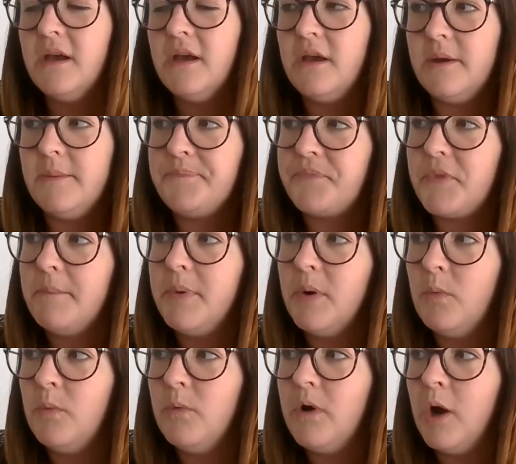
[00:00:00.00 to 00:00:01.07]
Um,
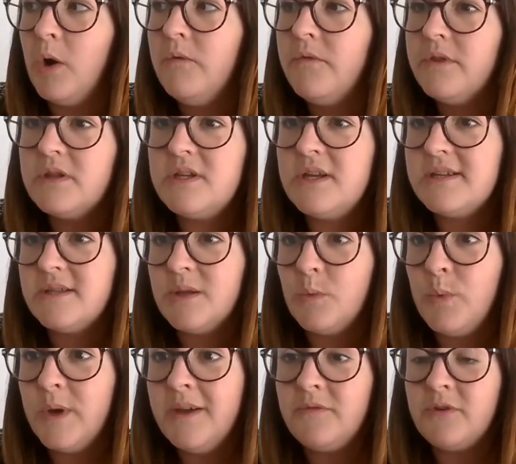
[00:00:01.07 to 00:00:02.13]
but over the studies that
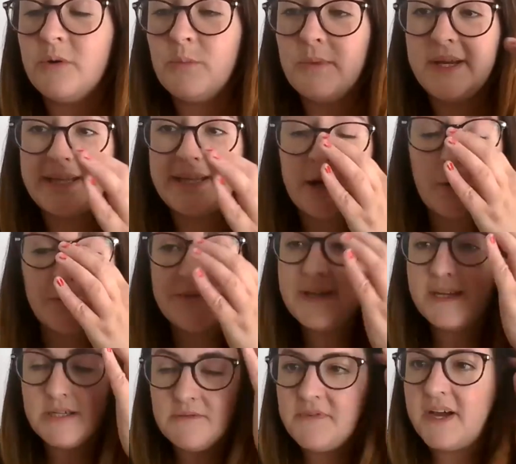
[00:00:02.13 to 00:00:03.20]
we've done, we don't
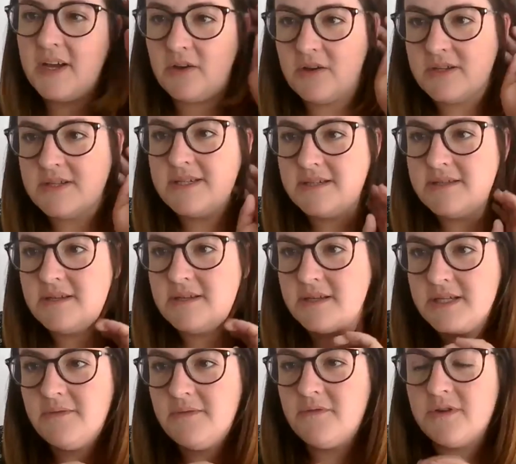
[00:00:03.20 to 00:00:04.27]
tend to find
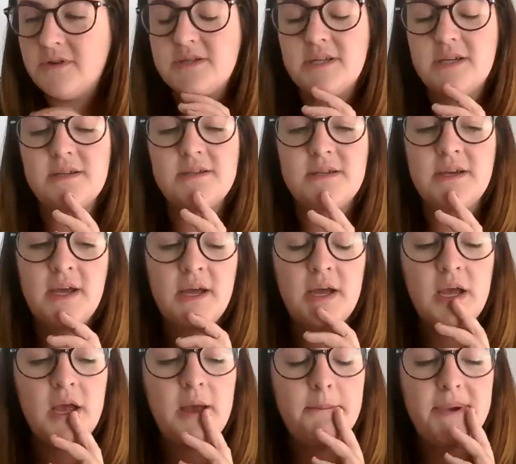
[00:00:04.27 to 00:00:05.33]
consistent differences.
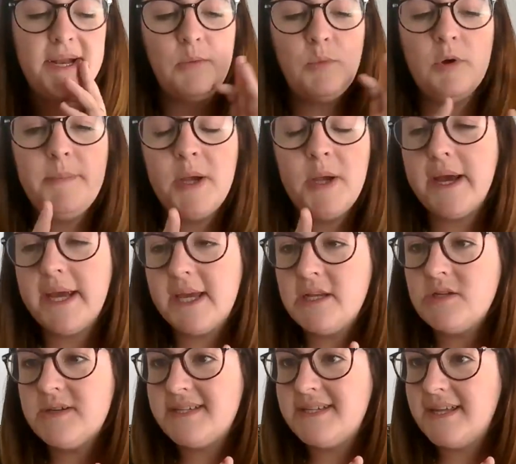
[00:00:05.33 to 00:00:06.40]
But it will be quite
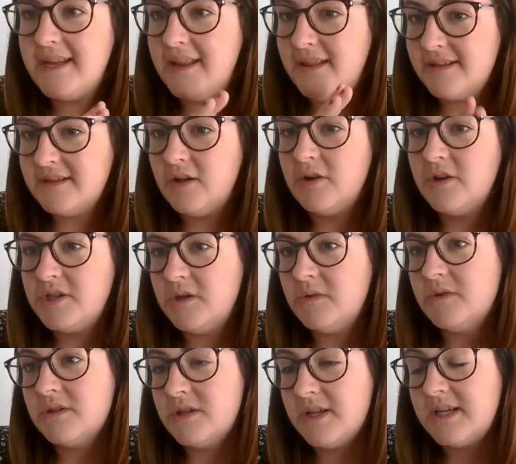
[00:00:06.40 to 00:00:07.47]
interesting in this
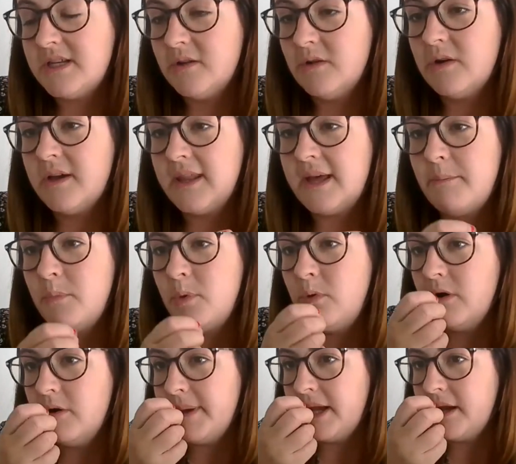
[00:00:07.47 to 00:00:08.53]
longitudinal study to look at that
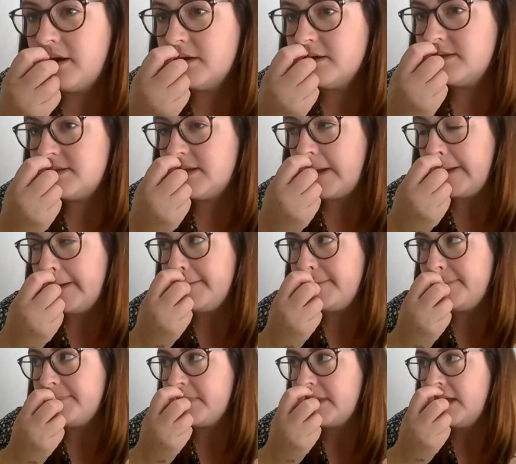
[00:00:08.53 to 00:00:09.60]
more because
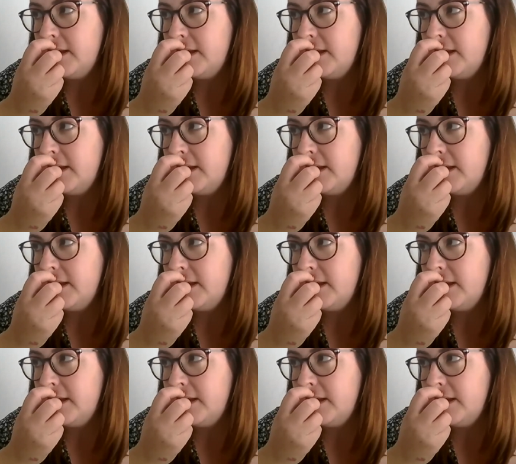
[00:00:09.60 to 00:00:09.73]
um,